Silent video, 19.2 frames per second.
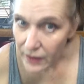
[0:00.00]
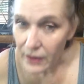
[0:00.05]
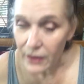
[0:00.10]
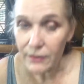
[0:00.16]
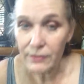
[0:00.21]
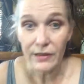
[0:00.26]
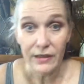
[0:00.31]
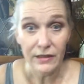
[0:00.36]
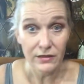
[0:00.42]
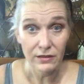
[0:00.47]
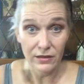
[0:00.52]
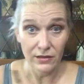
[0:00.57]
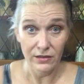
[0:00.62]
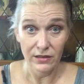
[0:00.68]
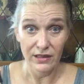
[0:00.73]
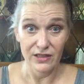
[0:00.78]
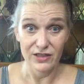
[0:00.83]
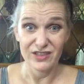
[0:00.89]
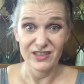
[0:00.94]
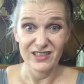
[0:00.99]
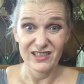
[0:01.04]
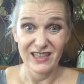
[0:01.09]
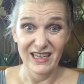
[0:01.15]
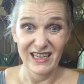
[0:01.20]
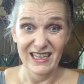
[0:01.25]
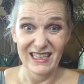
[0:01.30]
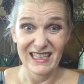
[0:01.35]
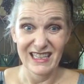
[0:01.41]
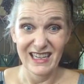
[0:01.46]
on my lower lashes,
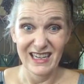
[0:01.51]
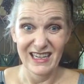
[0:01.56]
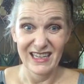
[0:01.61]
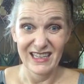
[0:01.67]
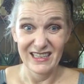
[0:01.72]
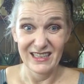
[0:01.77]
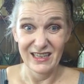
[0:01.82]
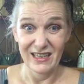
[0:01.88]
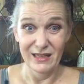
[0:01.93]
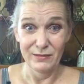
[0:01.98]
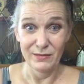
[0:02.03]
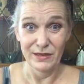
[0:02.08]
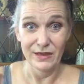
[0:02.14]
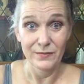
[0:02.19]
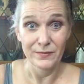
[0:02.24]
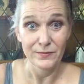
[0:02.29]
like a tiny, tiny